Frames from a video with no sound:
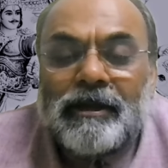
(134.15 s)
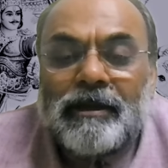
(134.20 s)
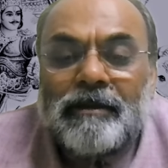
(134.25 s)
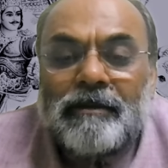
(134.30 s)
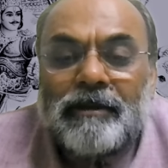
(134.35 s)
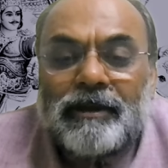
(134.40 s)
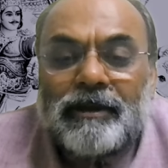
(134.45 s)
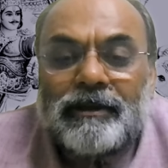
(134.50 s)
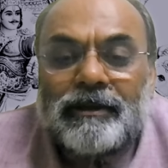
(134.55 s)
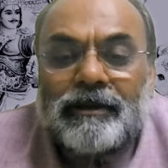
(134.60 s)

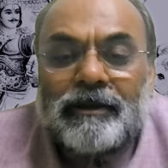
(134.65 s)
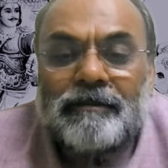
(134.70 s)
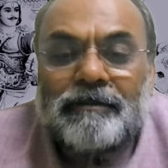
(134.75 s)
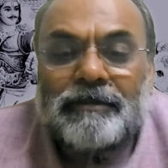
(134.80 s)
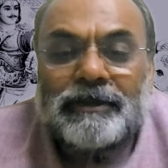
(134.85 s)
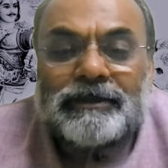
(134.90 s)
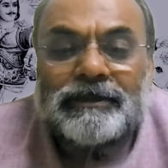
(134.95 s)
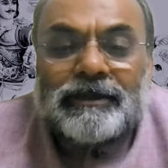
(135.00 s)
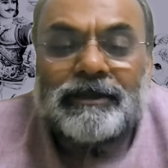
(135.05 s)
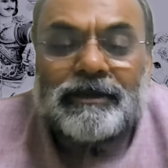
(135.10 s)

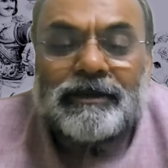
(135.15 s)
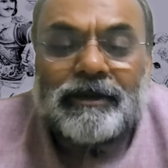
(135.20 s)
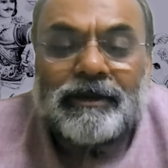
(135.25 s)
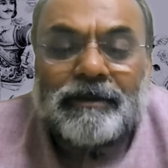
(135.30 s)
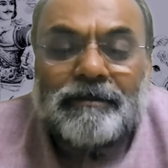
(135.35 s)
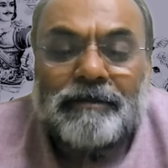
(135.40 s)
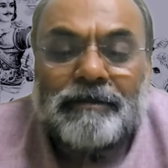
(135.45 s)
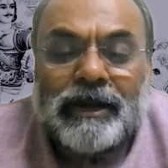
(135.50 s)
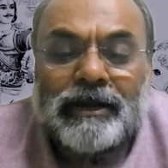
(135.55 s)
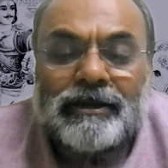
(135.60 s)
a,
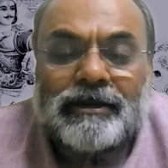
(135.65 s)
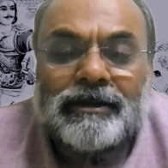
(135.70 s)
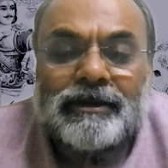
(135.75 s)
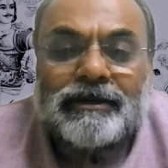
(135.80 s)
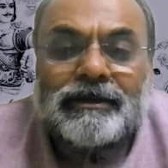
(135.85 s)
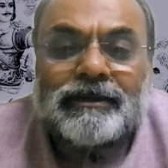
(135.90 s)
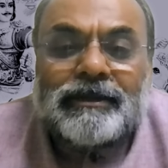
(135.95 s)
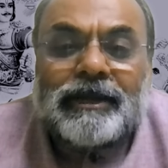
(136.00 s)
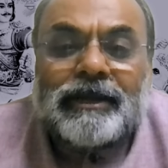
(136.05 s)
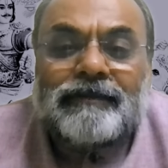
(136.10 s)

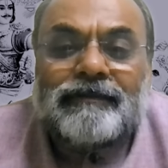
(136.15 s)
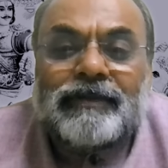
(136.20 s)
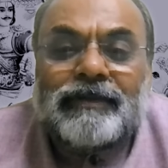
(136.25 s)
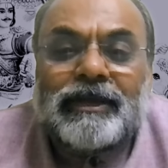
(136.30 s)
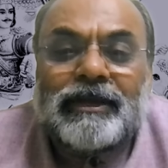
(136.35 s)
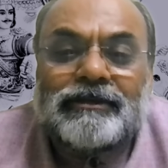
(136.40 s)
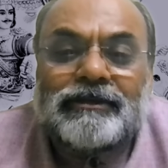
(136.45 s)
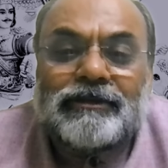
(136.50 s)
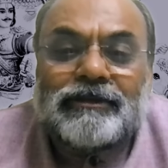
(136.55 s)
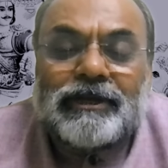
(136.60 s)
pattern that will
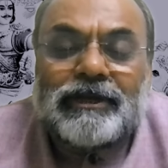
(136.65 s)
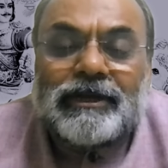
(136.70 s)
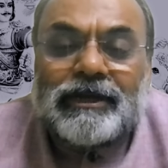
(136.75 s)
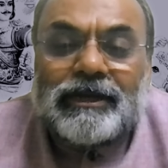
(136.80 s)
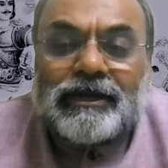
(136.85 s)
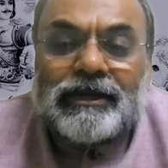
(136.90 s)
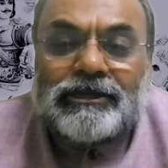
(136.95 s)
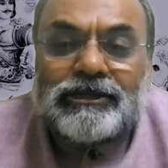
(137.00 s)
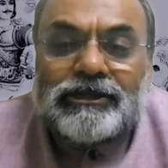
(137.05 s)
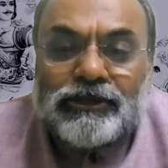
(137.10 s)
actually tell
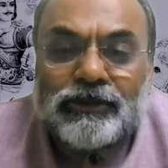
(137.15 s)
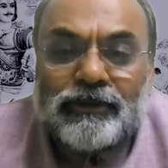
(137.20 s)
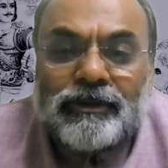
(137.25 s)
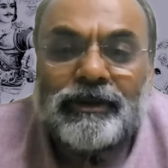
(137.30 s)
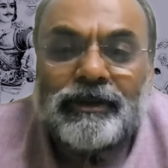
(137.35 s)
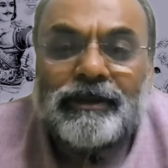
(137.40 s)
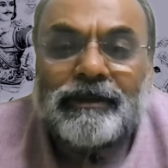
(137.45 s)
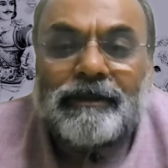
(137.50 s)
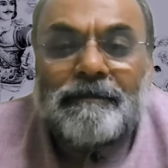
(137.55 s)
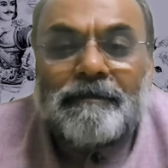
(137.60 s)
a
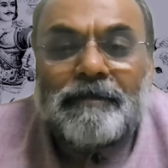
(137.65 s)
story.